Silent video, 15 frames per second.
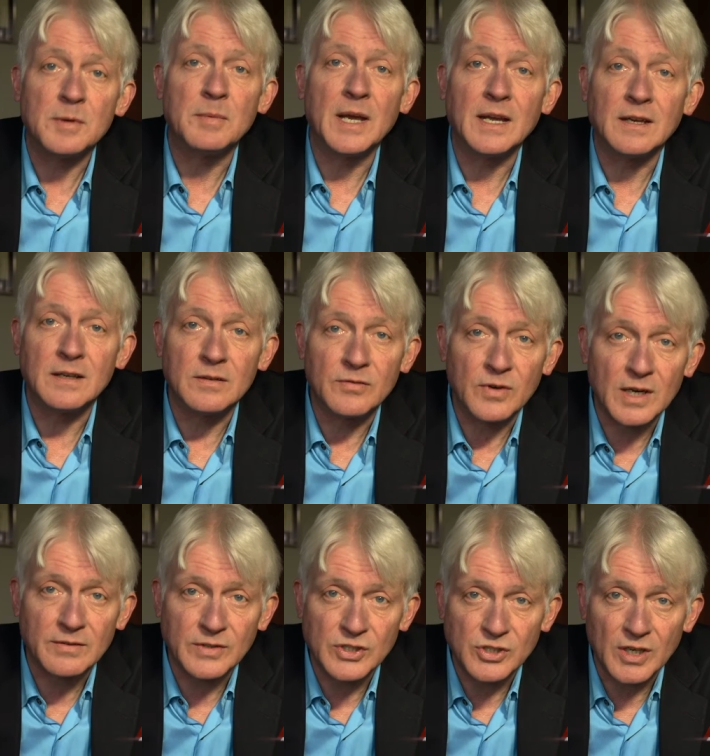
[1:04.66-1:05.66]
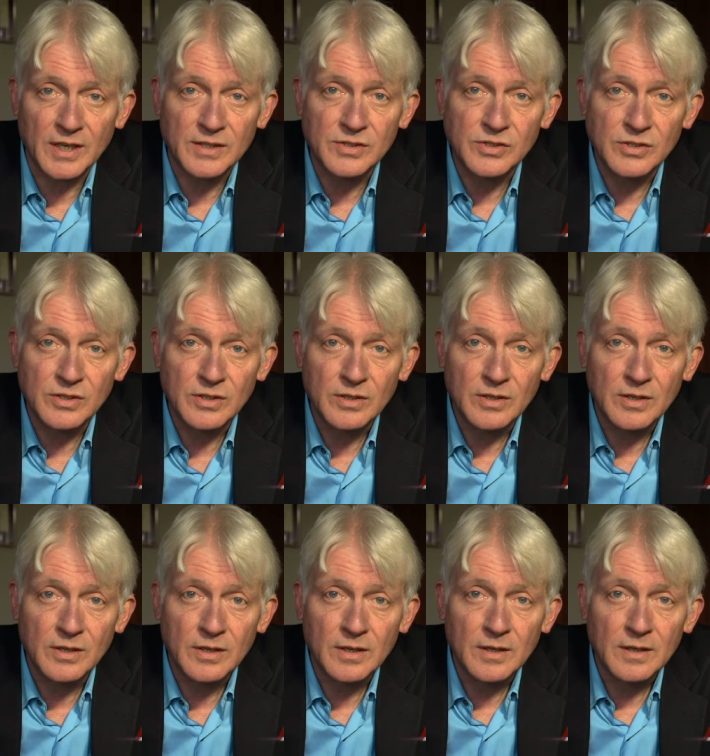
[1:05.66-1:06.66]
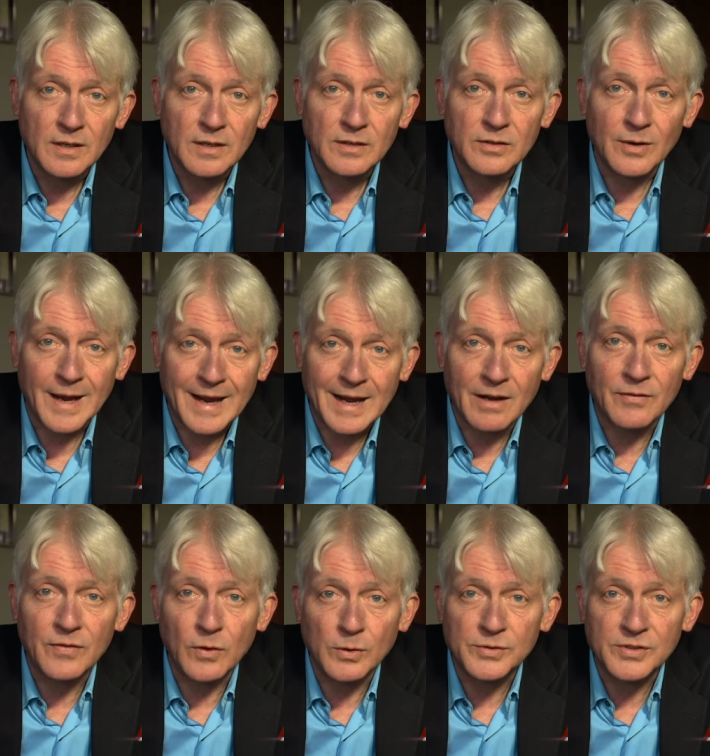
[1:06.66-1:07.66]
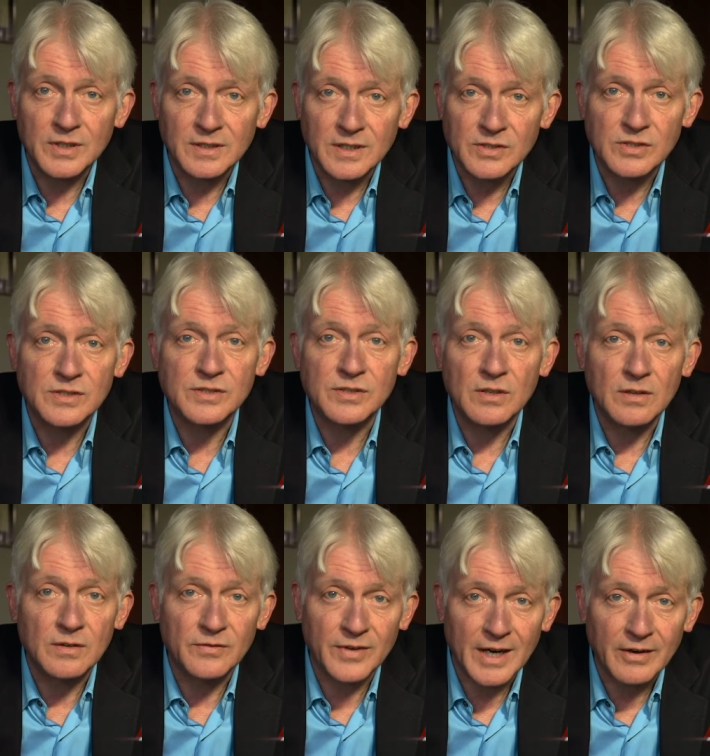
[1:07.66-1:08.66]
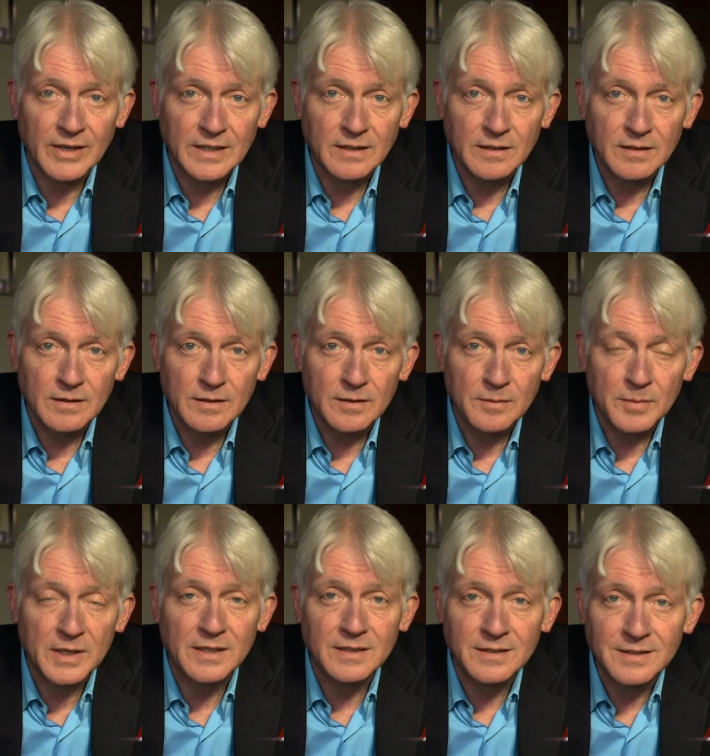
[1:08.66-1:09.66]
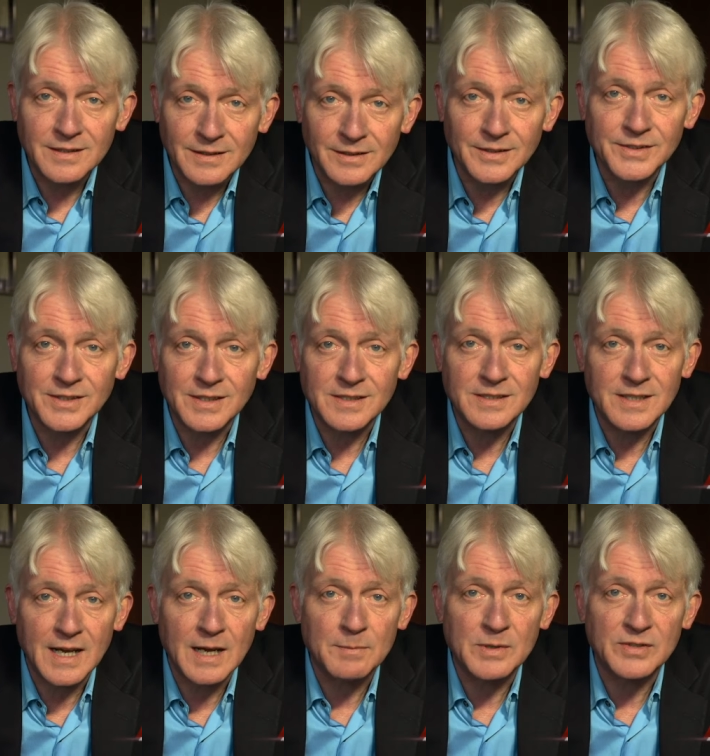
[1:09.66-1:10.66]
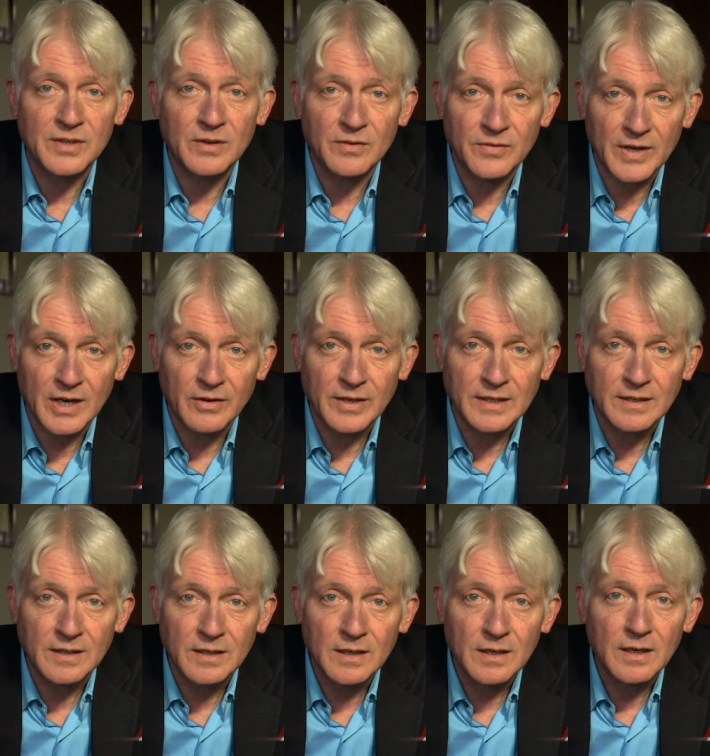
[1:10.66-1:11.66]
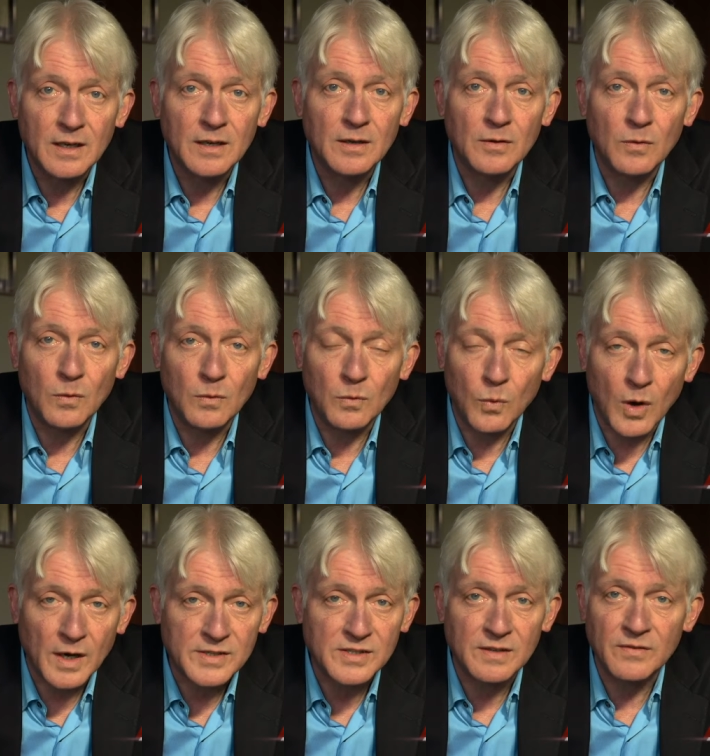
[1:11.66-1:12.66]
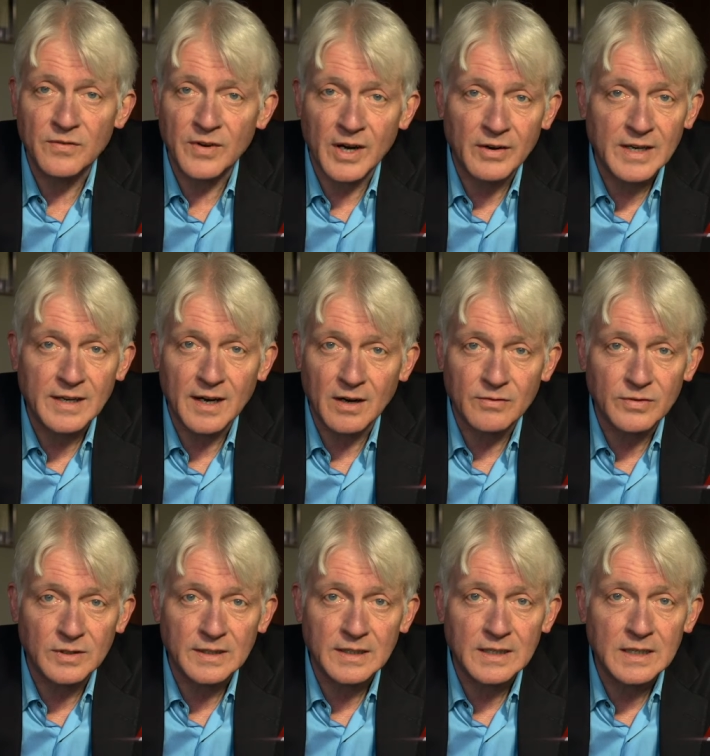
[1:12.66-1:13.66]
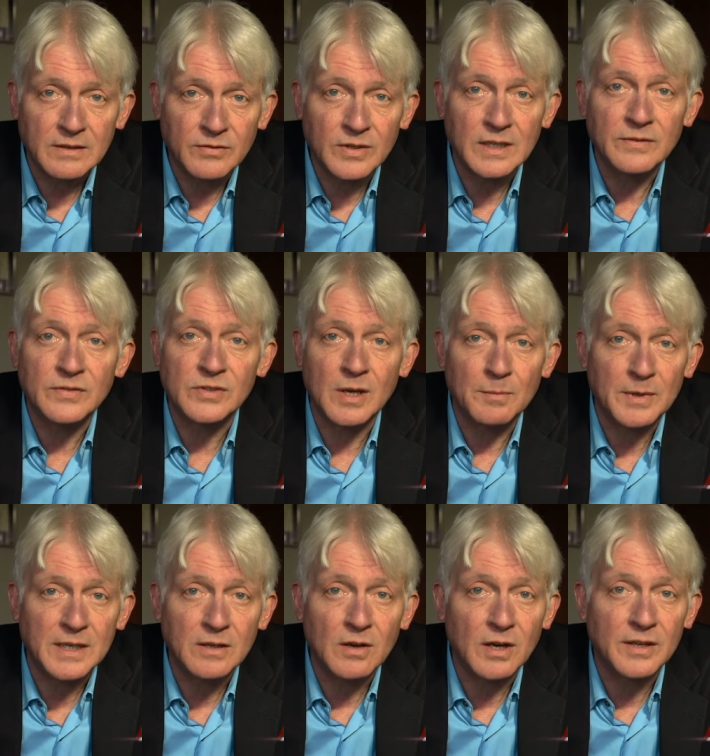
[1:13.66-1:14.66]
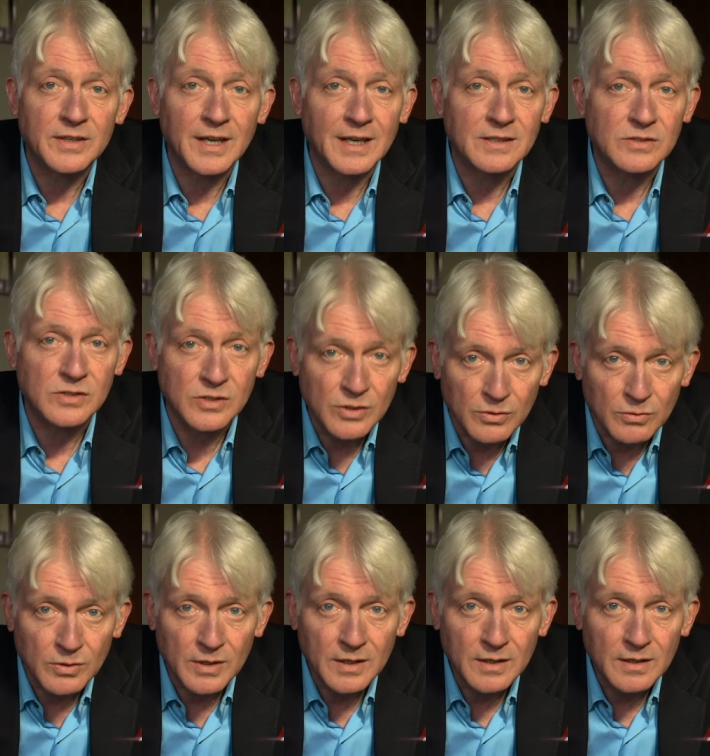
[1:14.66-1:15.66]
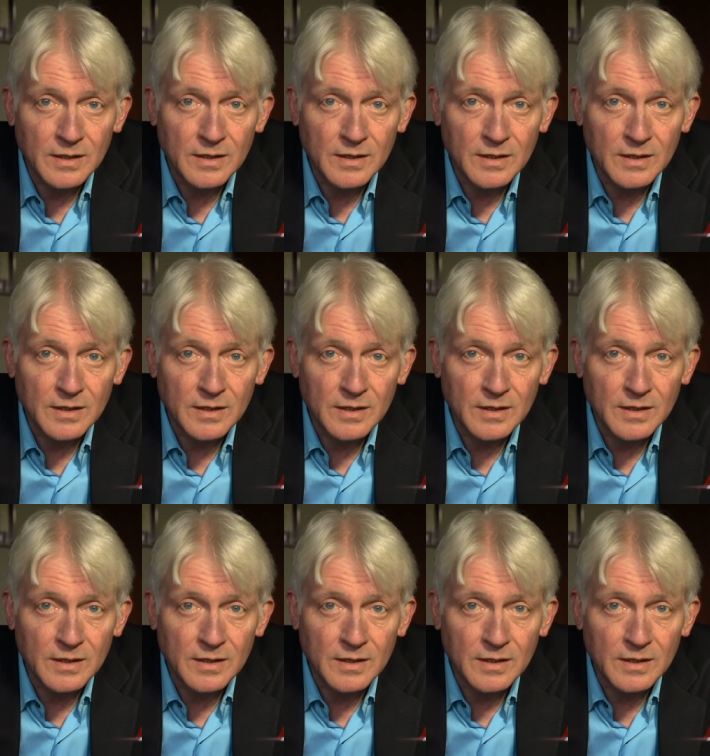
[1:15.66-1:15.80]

can be made in front of a judge to have those conditions varied. But until such time as they're varied, watch it very carefully. Even if somebody contacts you,